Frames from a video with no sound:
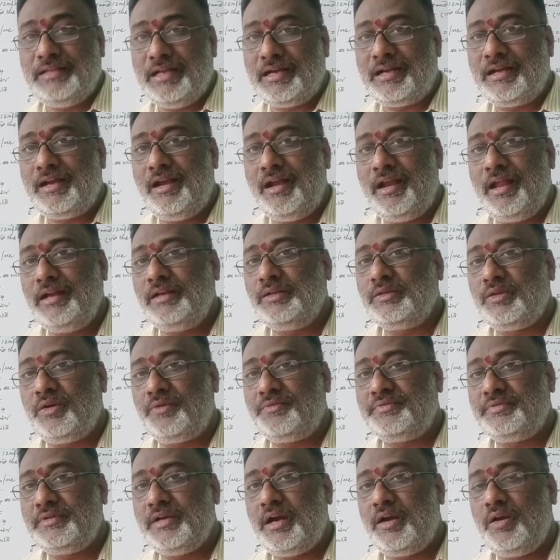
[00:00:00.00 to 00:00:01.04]
that length
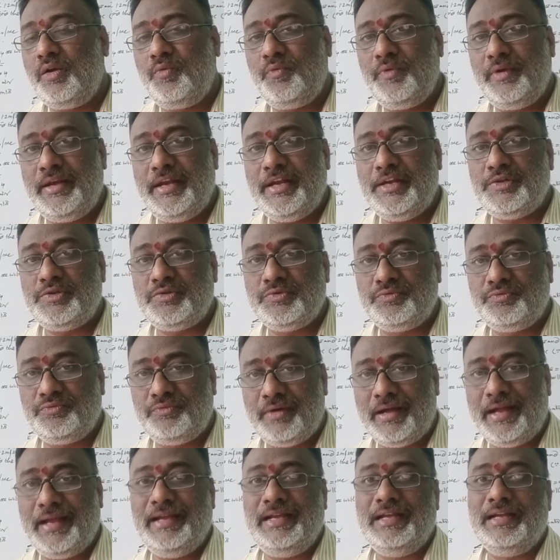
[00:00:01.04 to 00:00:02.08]
of shadow we need to
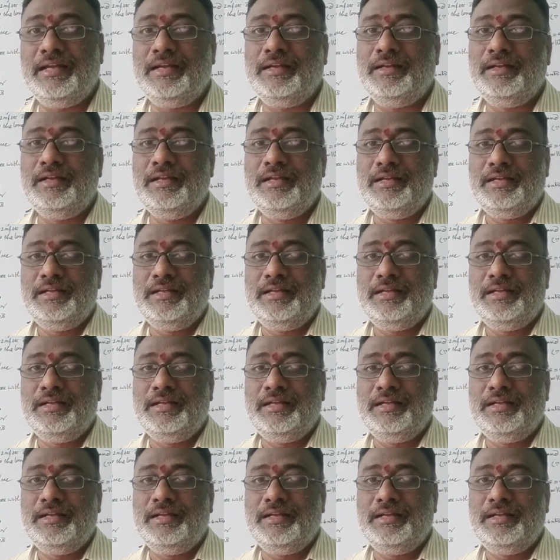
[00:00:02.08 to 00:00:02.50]
find.